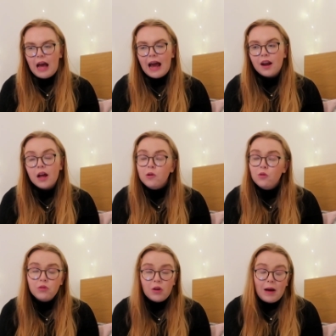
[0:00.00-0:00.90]
And I
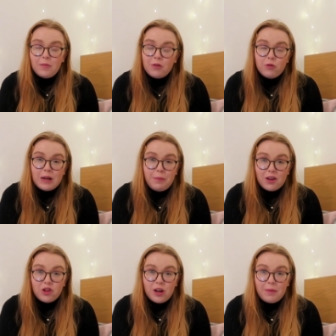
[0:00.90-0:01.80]
also am like really
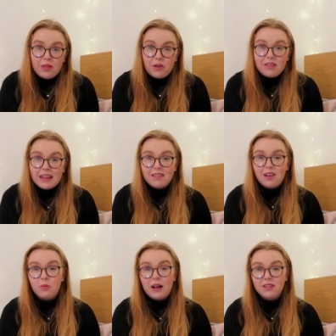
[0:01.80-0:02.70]
passionate about those things
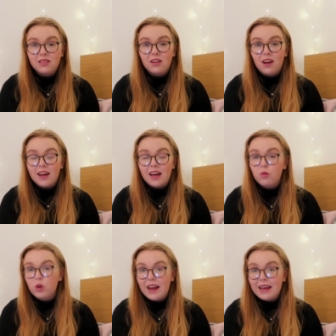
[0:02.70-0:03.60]
as well, so like I
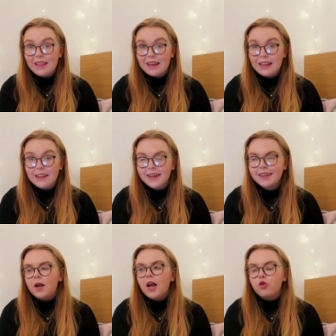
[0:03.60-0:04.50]
wouldn't hate that either.
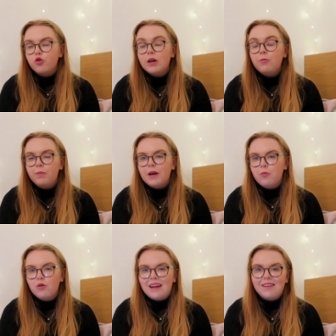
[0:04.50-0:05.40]
But like dream would be a
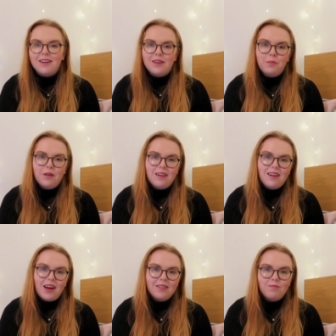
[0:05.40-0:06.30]
presenter, but
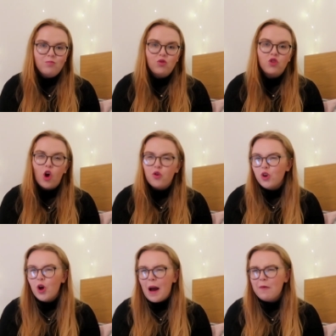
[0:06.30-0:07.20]
I don't
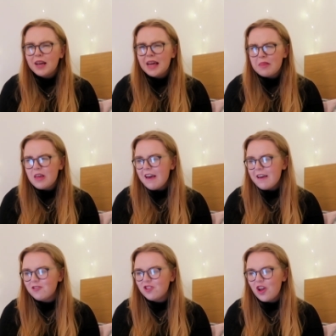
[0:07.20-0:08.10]
know how I get
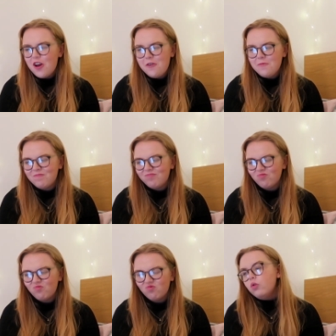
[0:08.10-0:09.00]
there. So
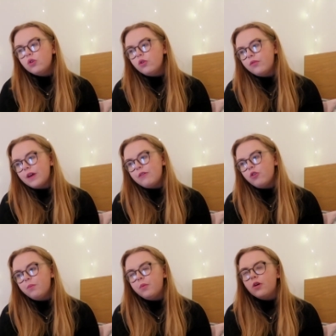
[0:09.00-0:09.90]
what's your
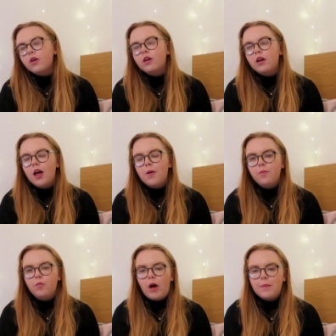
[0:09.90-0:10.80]
favourite book?
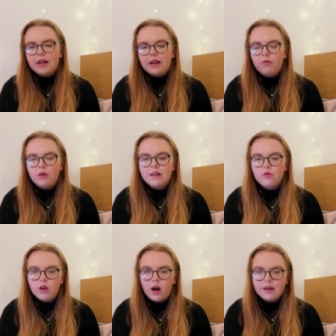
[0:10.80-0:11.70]
I mean, if we're
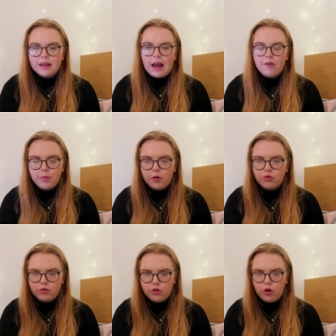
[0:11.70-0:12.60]
disregarding Harry Potter
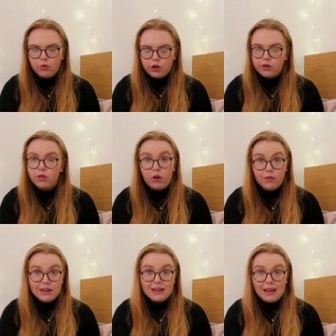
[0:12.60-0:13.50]
as an option, because
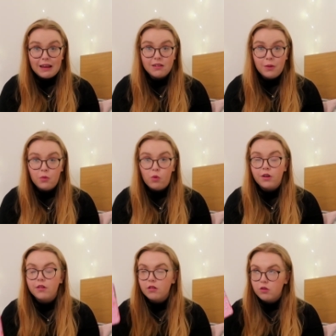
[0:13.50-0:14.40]
obviously that is
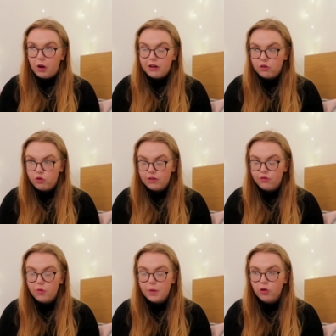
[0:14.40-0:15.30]
#1 despite its
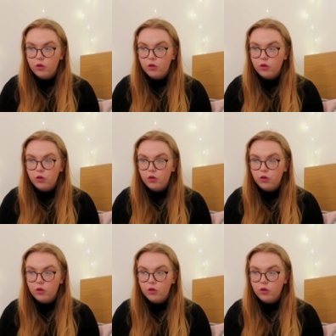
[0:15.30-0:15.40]
transphobic